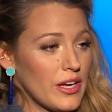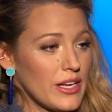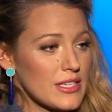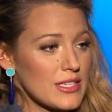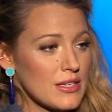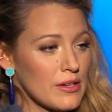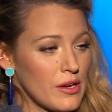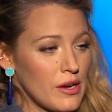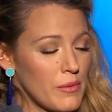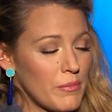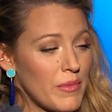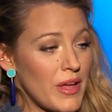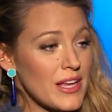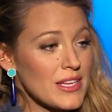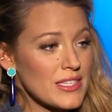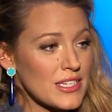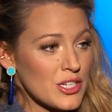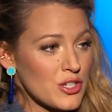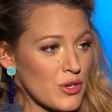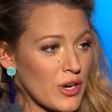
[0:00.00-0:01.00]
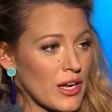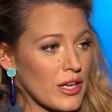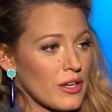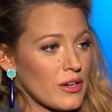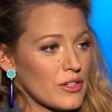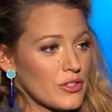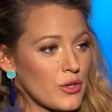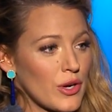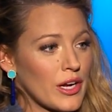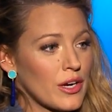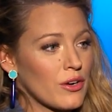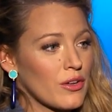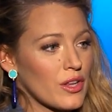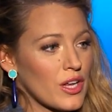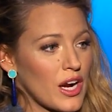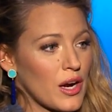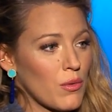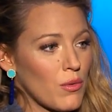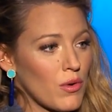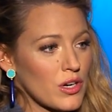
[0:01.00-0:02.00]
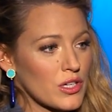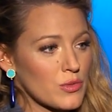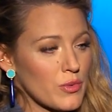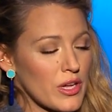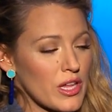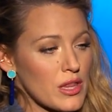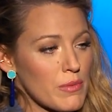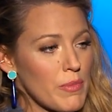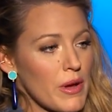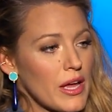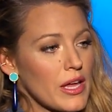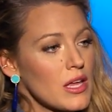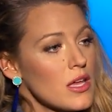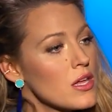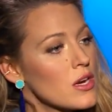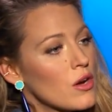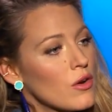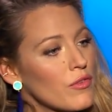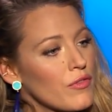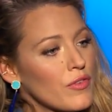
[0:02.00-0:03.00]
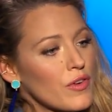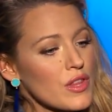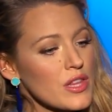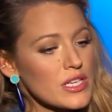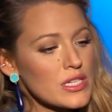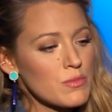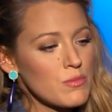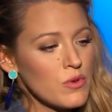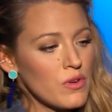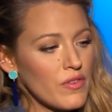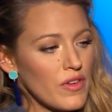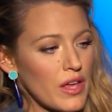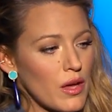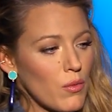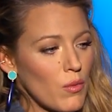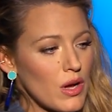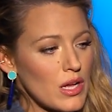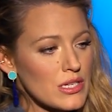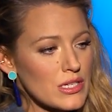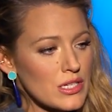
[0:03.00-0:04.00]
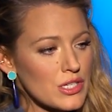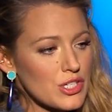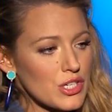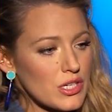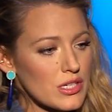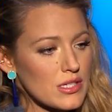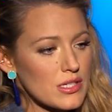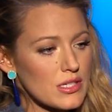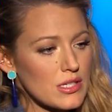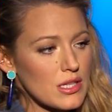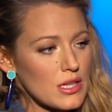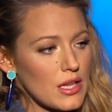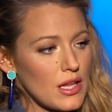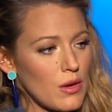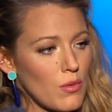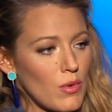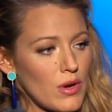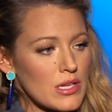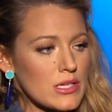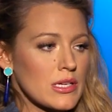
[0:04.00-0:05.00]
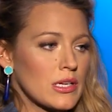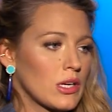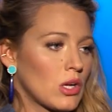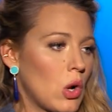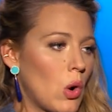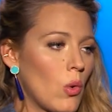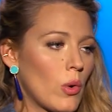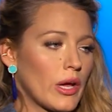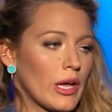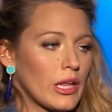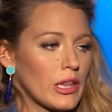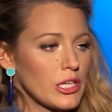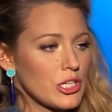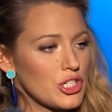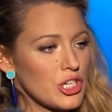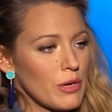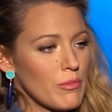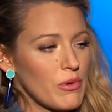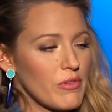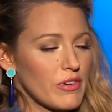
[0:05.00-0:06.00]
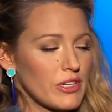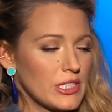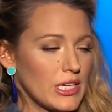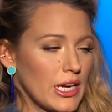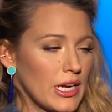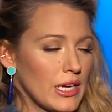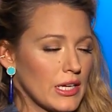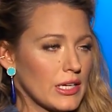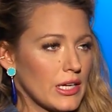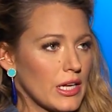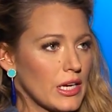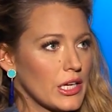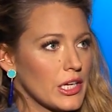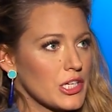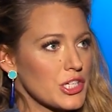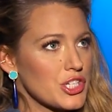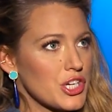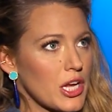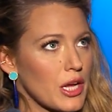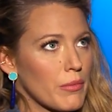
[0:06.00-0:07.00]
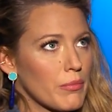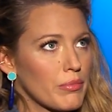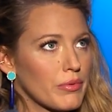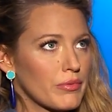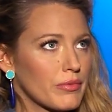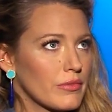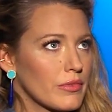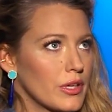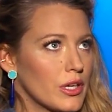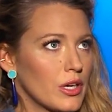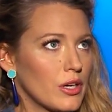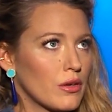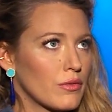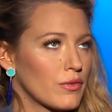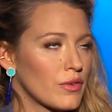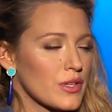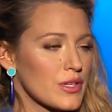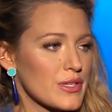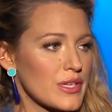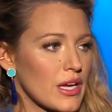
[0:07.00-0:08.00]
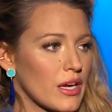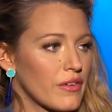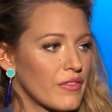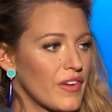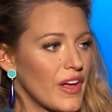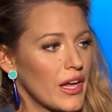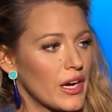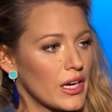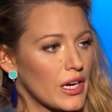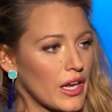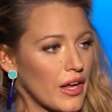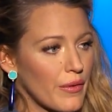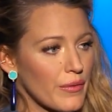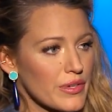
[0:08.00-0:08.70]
He's an amazing trainer that I worked with. But, you know, for this movie, it wasn't going in the gym every day and getting in shape, you know, for the sake of vanity.